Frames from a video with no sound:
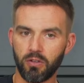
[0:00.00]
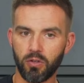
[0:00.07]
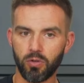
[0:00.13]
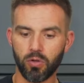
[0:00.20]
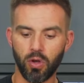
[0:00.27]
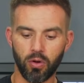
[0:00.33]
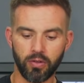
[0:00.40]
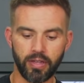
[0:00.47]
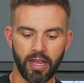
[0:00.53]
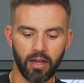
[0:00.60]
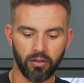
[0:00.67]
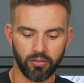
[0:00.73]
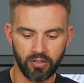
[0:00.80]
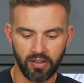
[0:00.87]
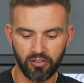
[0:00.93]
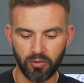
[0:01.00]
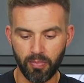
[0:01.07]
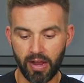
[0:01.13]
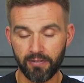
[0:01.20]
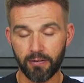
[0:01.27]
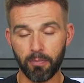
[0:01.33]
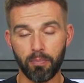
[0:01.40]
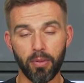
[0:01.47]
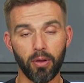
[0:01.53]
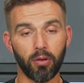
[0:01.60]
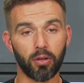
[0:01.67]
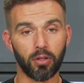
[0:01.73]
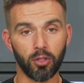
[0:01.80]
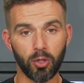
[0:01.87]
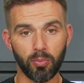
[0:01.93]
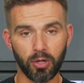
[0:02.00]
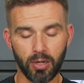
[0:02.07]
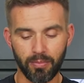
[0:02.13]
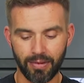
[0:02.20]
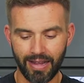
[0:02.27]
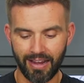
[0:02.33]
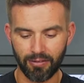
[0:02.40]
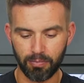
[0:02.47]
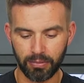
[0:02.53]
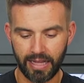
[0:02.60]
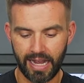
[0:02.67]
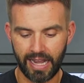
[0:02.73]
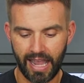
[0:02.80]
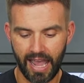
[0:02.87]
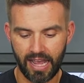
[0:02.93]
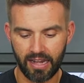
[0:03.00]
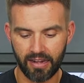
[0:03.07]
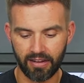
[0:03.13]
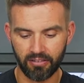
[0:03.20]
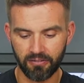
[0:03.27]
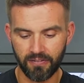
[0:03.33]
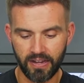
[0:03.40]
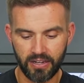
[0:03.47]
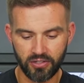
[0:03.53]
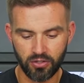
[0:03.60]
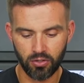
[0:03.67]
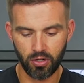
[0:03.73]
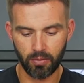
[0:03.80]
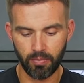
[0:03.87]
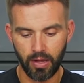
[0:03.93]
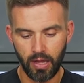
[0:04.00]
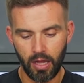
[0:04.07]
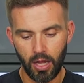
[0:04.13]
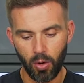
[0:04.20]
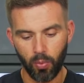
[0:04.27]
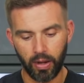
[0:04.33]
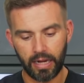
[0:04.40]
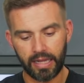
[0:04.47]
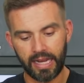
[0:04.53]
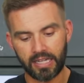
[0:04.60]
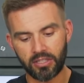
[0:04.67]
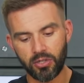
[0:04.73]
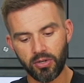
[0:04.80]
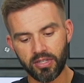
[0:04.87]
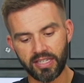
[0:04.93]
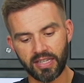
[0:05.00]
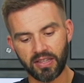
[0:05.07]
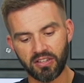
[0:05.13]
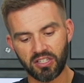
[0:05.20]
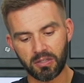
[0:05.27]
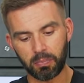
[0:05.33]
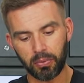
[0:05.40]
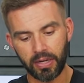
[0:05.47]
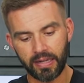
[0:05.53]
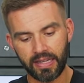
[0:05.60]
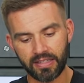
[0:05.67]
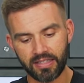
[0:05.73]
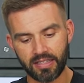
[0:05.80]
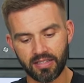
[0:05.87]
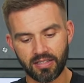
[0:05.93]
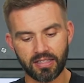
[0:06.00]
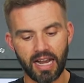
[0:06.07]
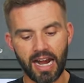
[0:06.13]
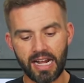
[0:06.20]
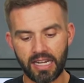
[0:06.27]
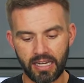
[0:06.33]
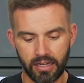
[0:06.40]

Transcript: do go down. So these are made from billet aluminum, nice black anodized finish to them. What I like too is that the spring that's inside